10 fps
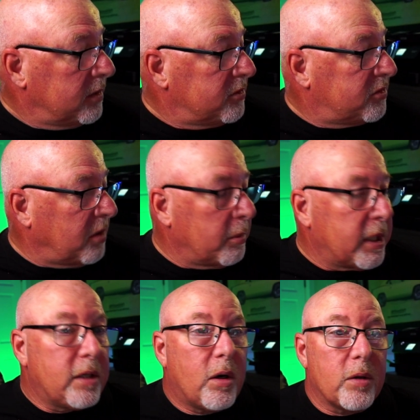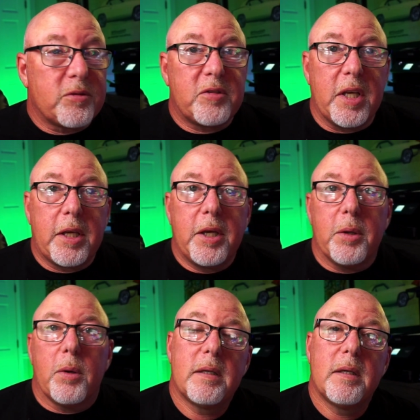somebody calls
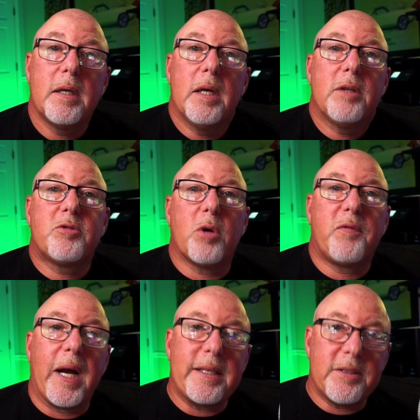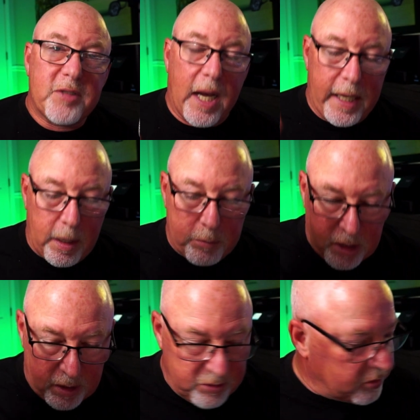CQ. So if I decide I'm
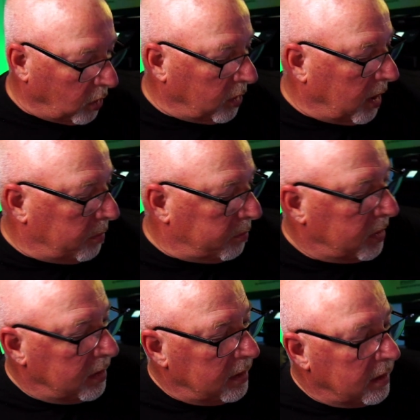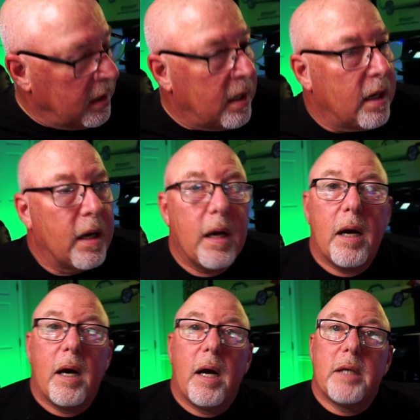going to start up uh,
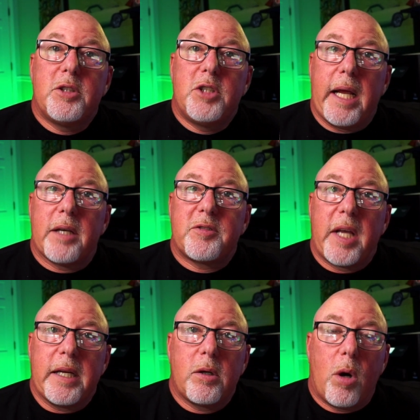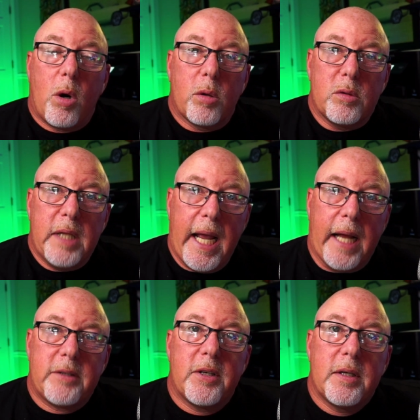a JS8 call
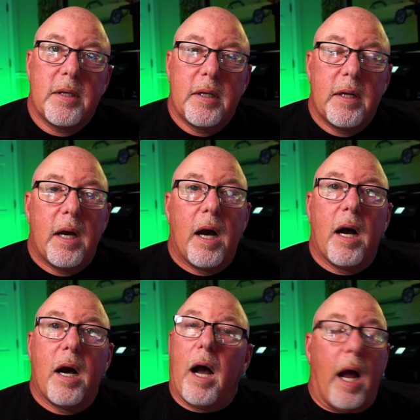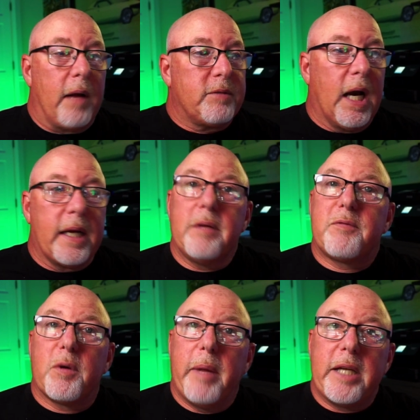net, uh, I've got
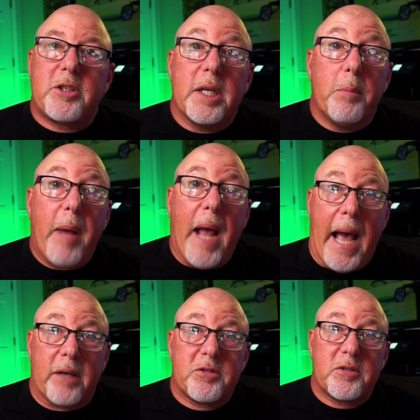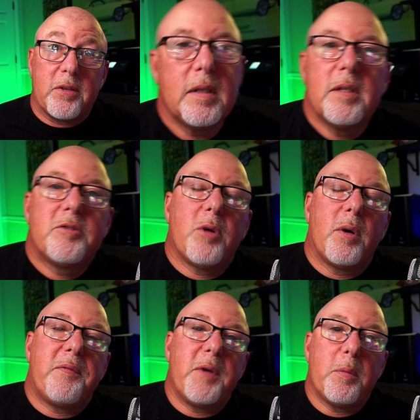information to pass. So
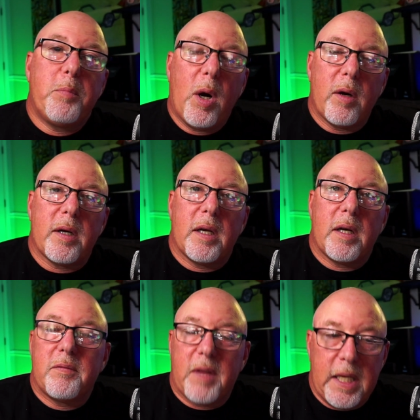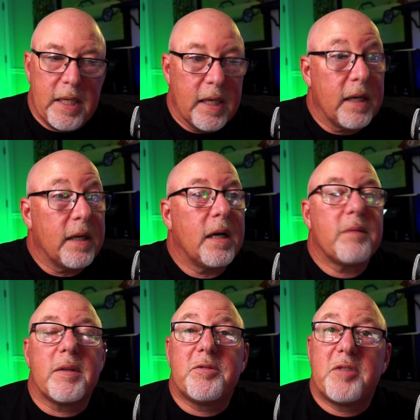if you're part of the uh,
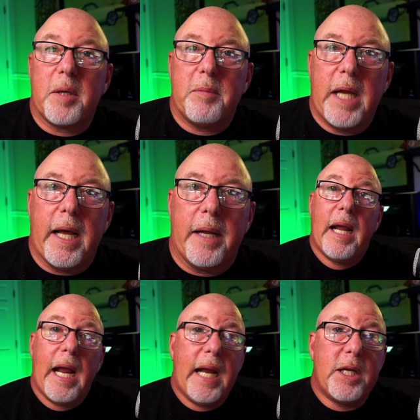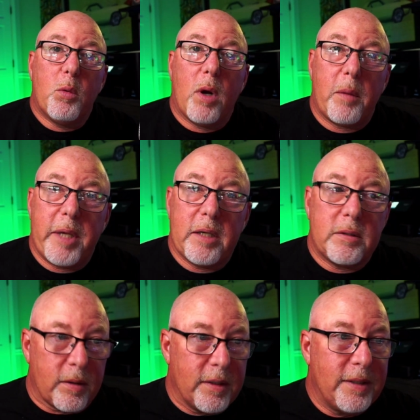of the SIP net and you want to be
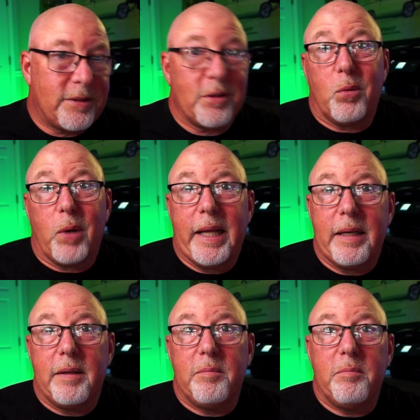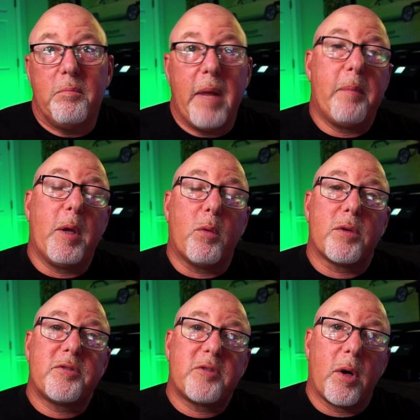alerted to when maybe we're
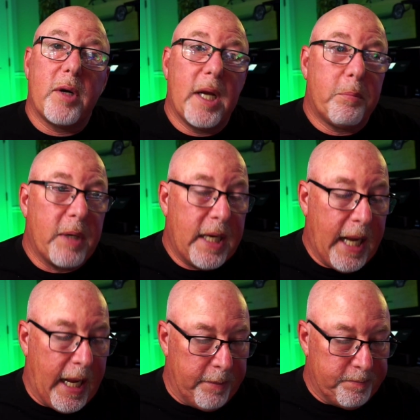starting up a net,